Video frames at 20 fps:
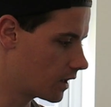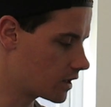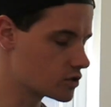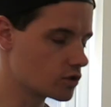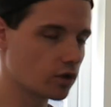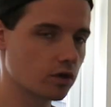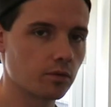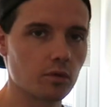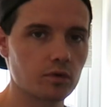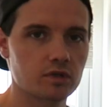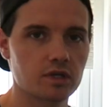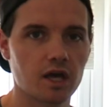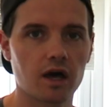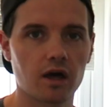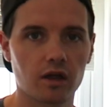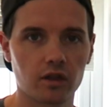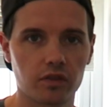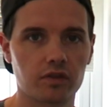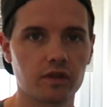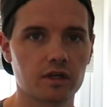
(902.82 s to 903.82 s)
it's not the most
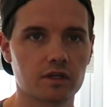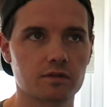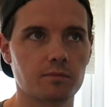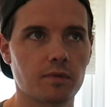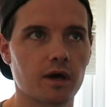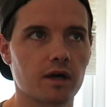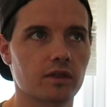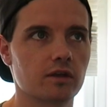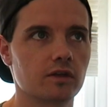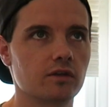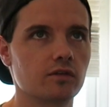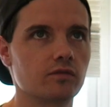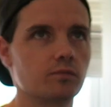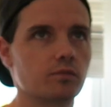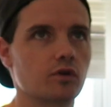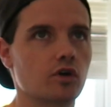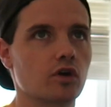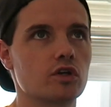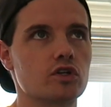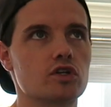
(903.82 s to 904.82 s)
healthiest method
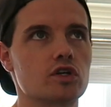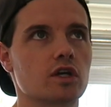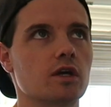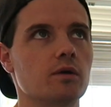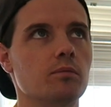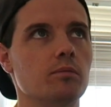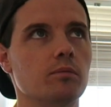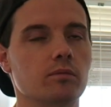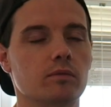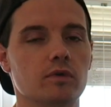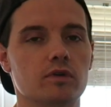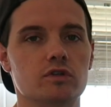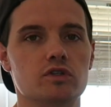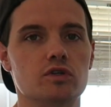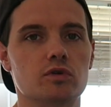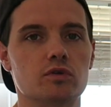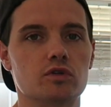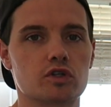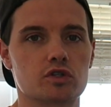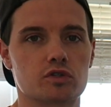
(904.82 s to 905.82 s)
of cooking chicken,
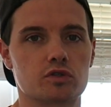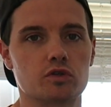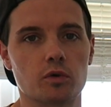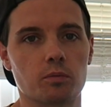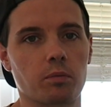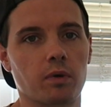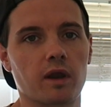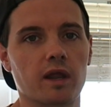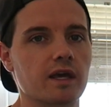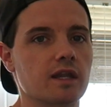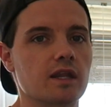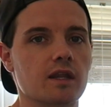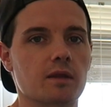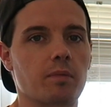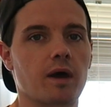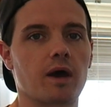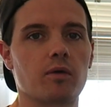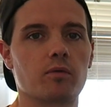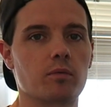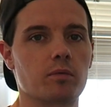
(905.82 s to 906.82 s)
as you can just do it plain in
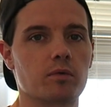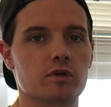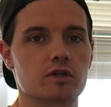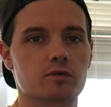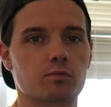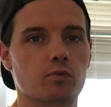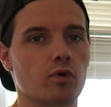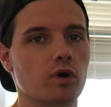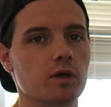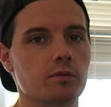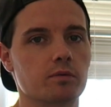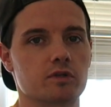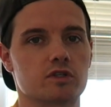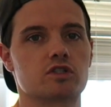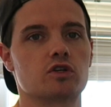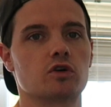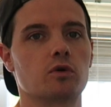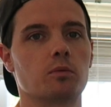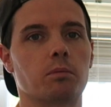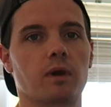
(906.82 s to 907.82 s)
the pan with a bit of spray, but
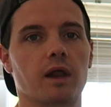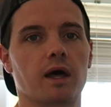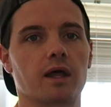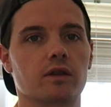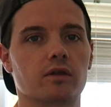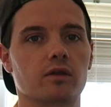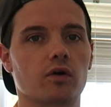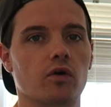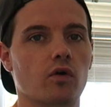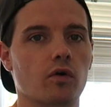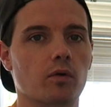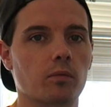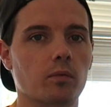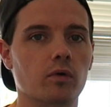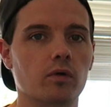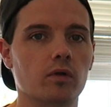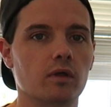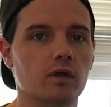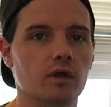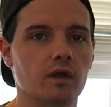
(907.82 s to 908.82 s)
it's so bland and
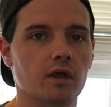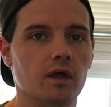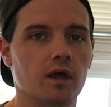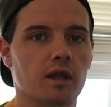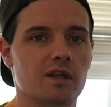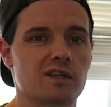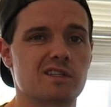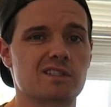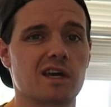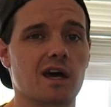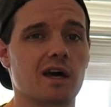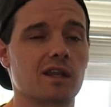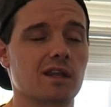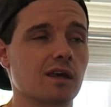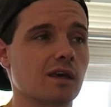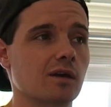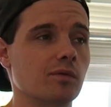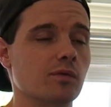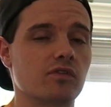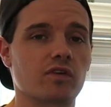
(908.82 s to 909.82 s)
horrible. And it's
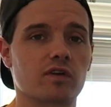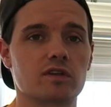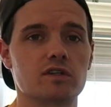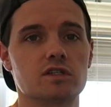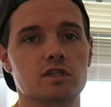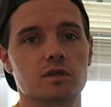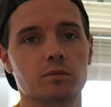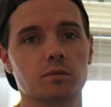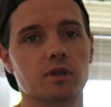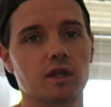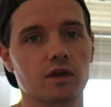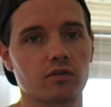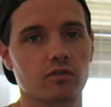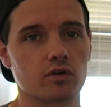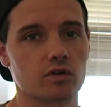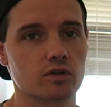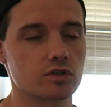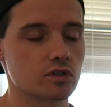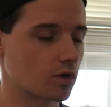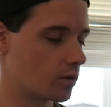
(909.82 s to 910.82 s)
Saturday and we fancy something
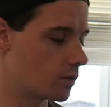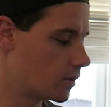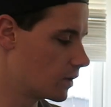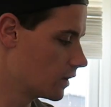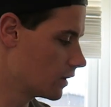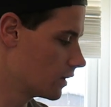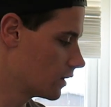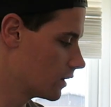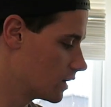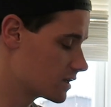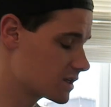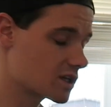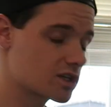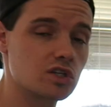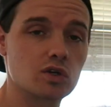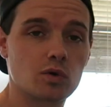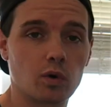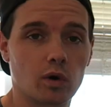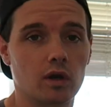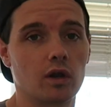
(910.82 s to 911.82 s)
different, so it's
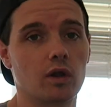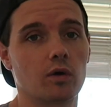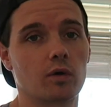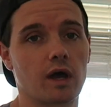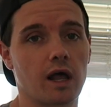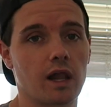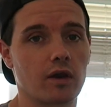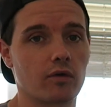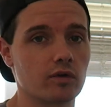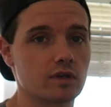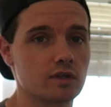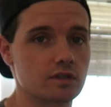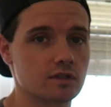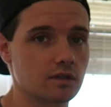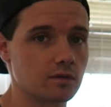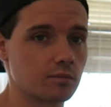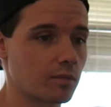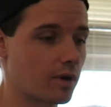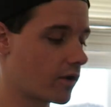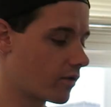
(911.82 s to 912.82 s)
actually quite low calories,
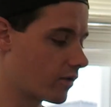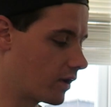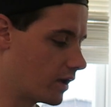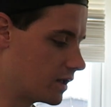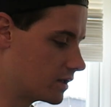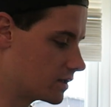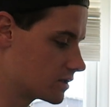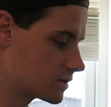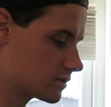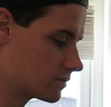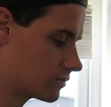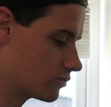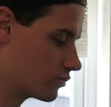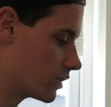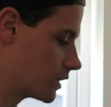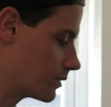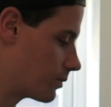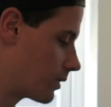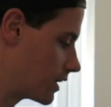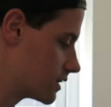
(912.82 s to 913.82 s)
the marinade. It's
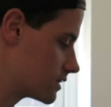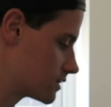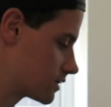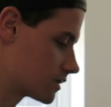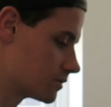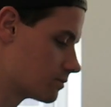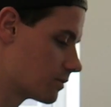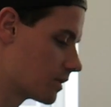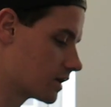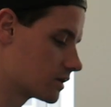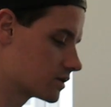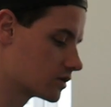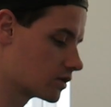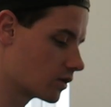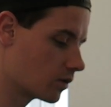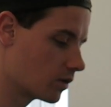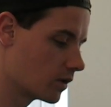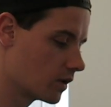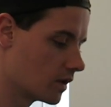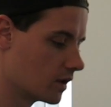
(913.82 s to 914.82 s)
really basic to make.
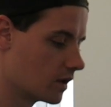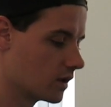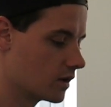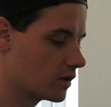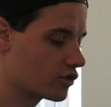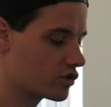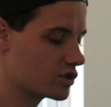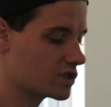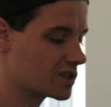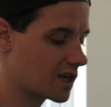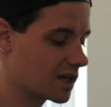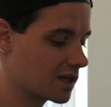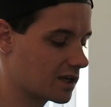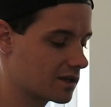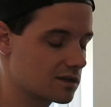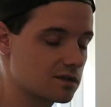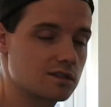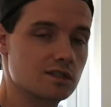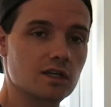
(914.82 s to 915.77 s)
So if you take